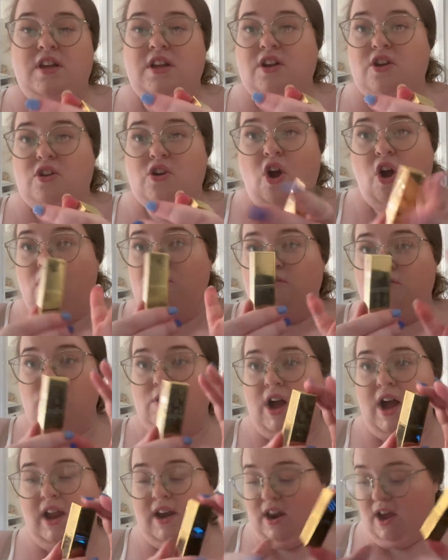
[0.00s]
coral
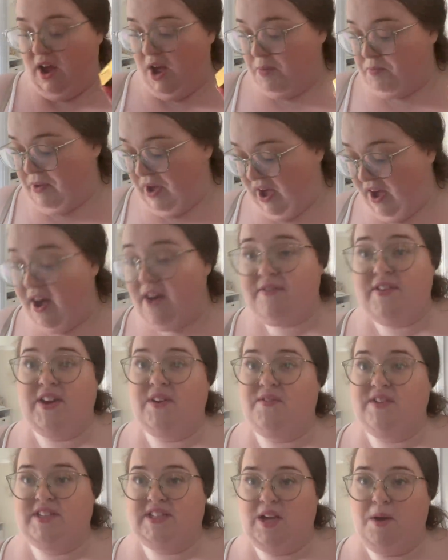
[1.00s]
colour,
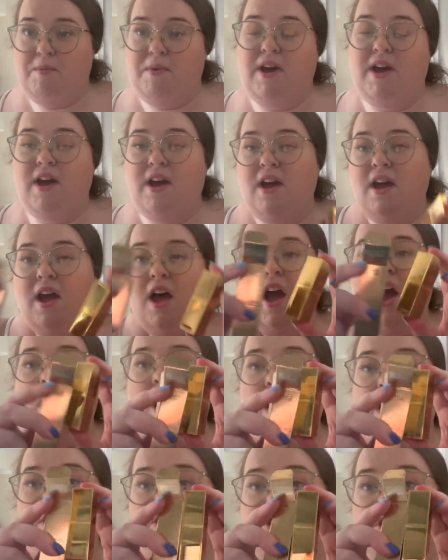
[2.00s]
perfect for summer.
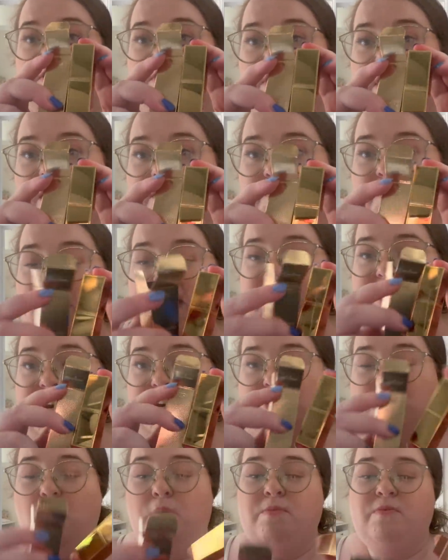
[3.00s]
I do love any
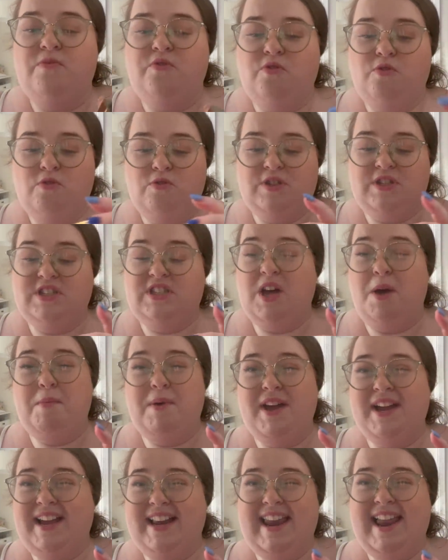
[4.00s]
Tom Ford
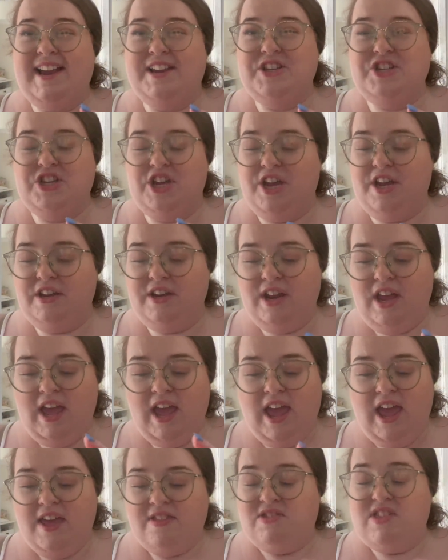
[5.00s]
summer collection.
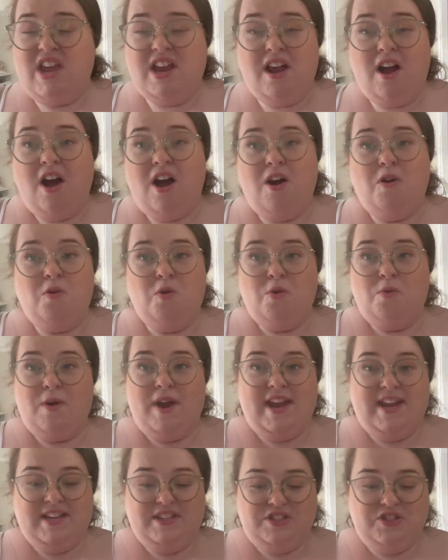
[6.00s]
They are
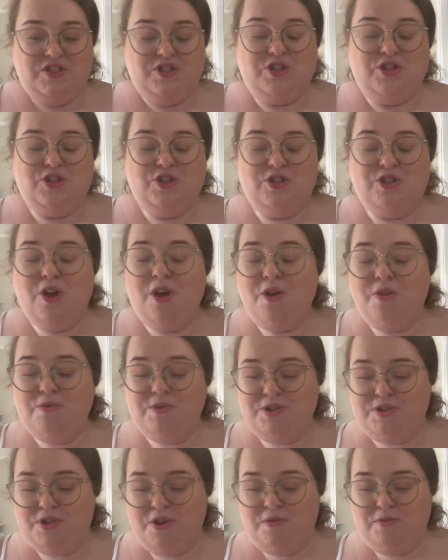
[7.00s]
always just so,
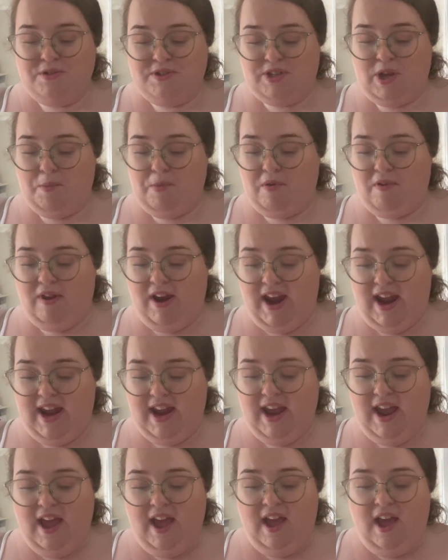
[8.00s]
so
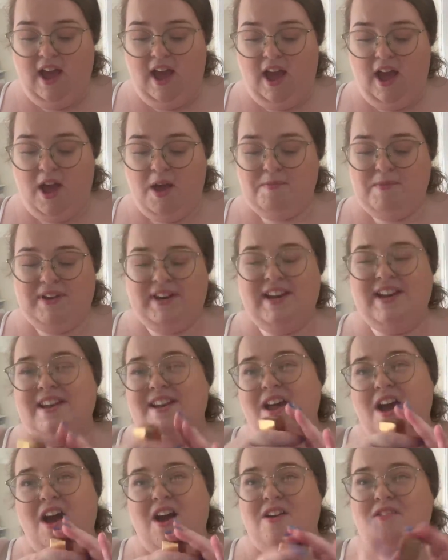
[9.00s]
summery. And I
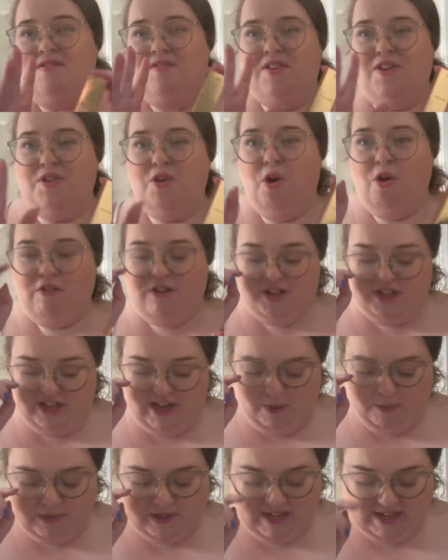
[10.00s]
love an orange
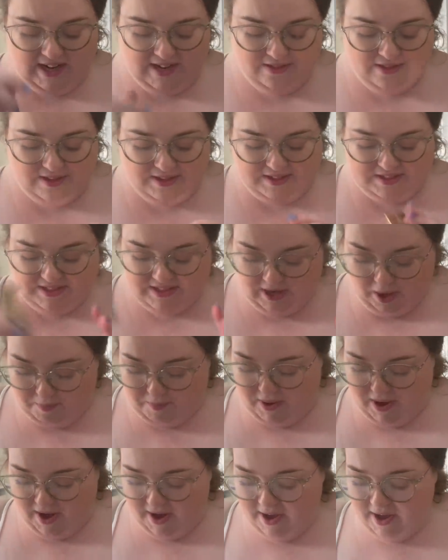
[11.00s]
lipstick in the
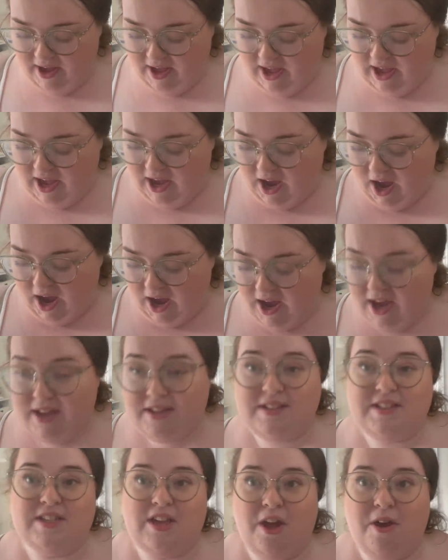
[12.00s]
summer.
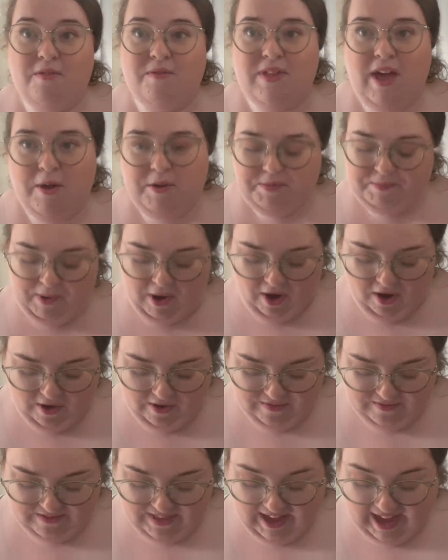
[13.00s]
So that was
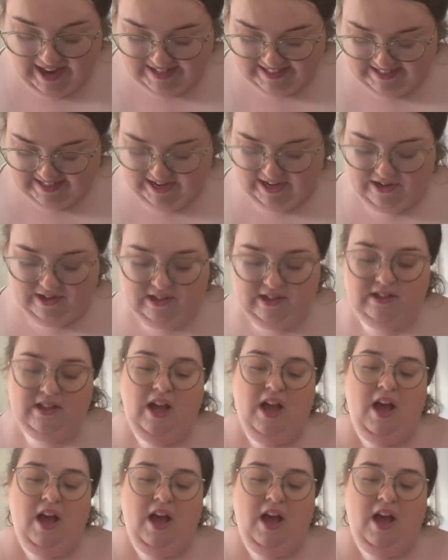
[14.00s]
part of that deal.